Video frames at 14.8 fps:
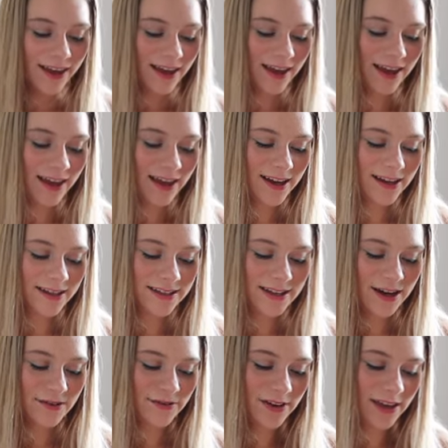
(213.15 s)
and
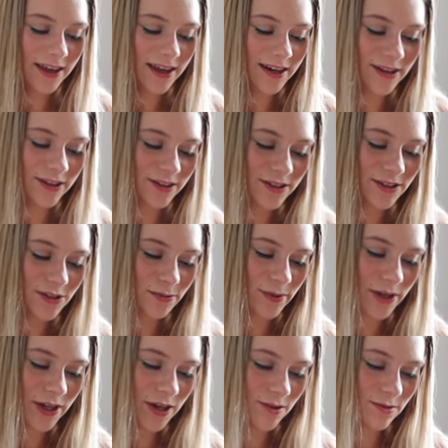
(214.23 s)
I feel like it'll look super
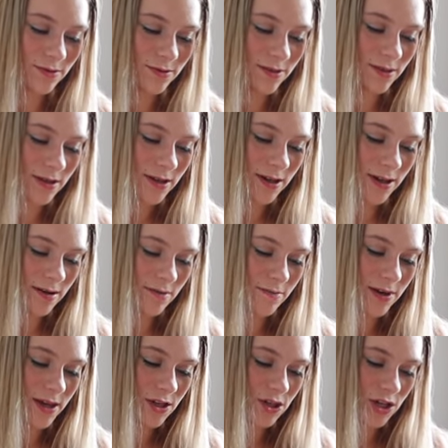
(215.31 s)
cute and
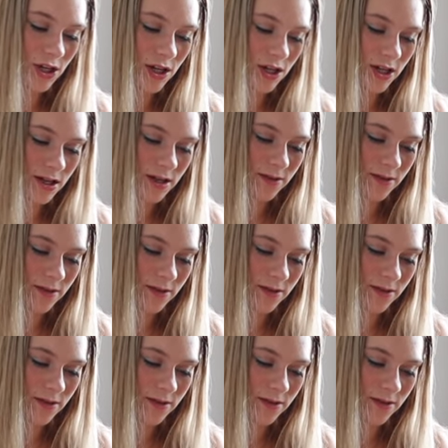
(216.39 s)
beachy.